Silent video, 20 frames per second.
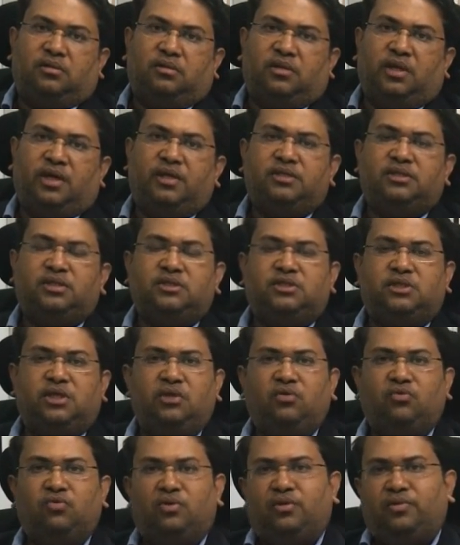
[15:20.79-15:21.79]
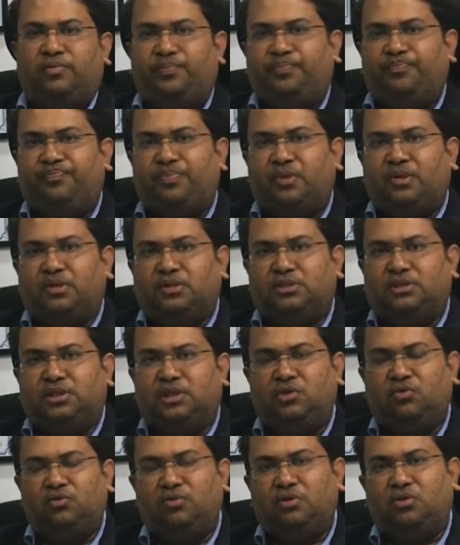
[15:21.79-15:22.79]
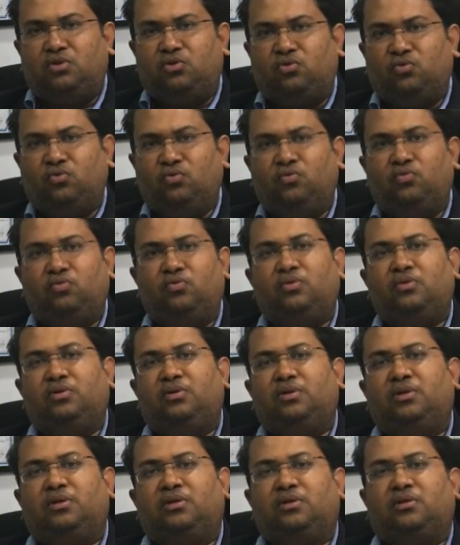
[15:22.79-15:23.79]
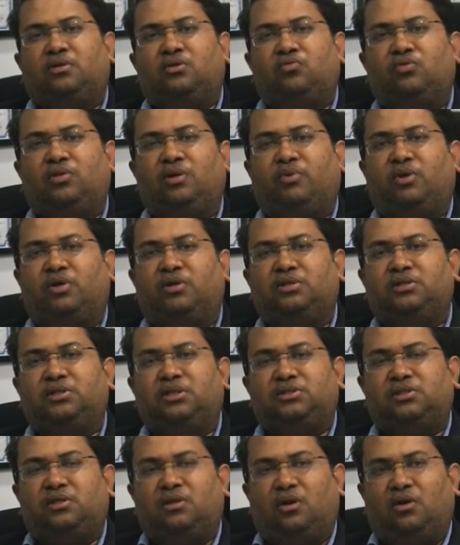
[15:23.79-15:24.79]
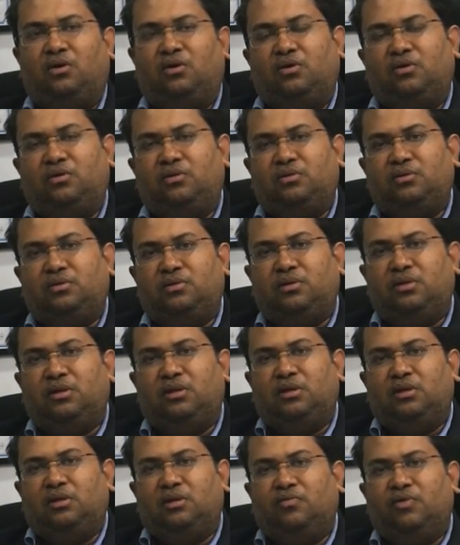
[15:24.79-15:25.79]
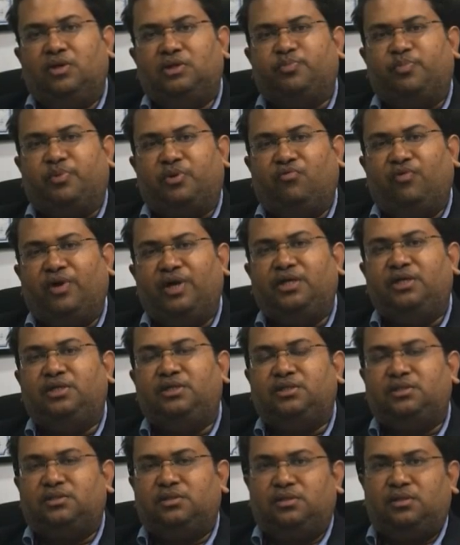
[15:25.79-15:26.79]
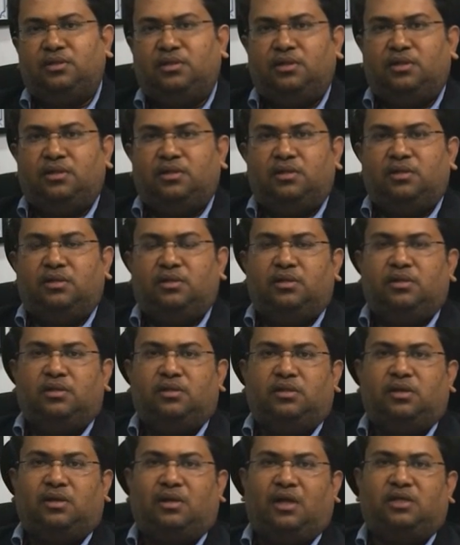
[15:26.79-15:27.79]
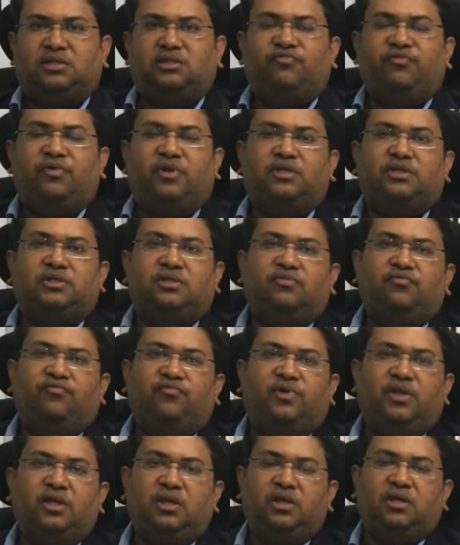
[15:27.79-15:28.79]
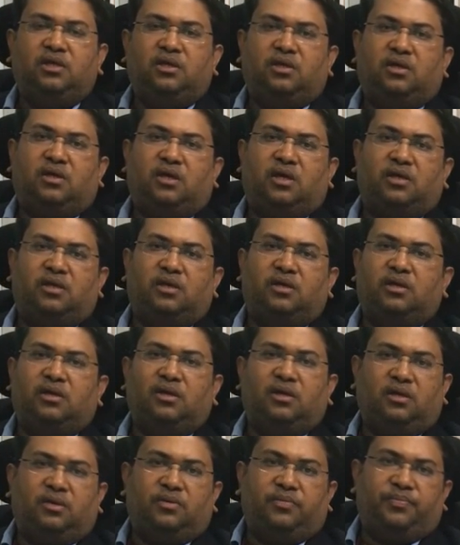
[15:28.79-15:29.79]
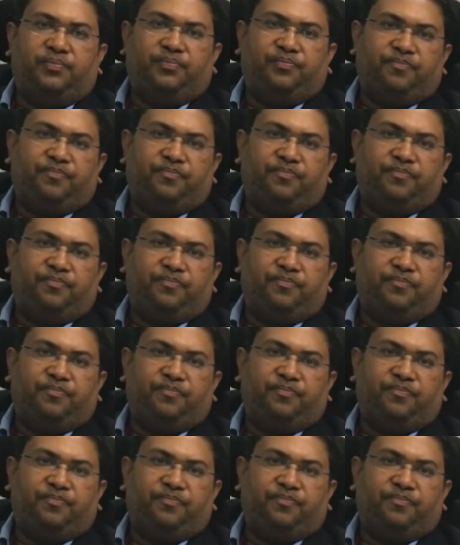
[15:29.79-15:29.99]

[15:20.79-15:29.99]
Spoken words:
there is a schedule 2 to the model GST law, which provides the classification very categorically.